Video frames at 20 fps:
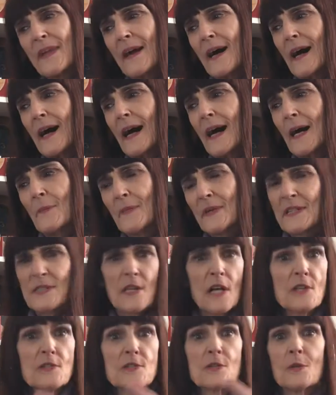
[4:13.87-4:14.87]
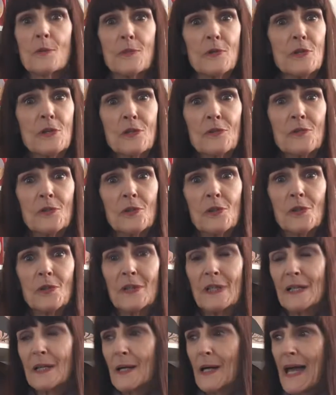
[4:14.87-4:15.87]
But it's also a
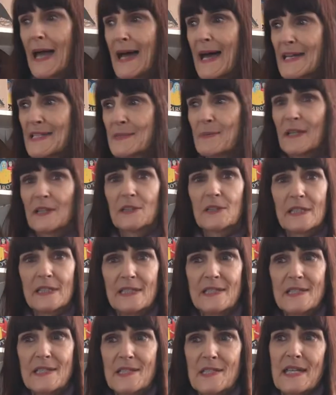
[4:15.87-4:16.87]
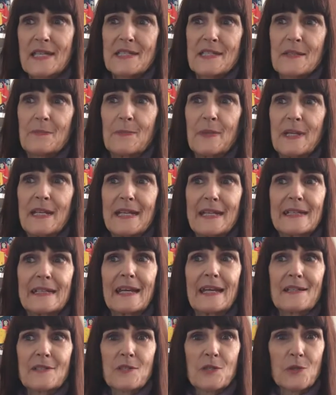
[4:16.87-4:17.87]
beautiful aspect in the sense of
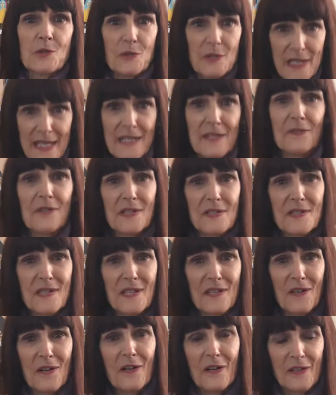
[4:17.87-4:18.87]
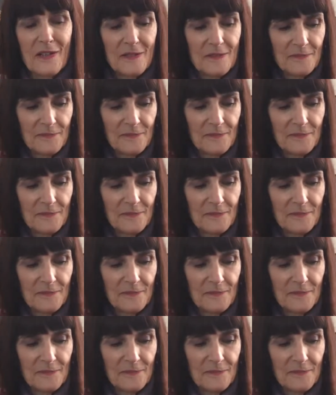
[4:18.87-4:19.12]
being as creative as they are.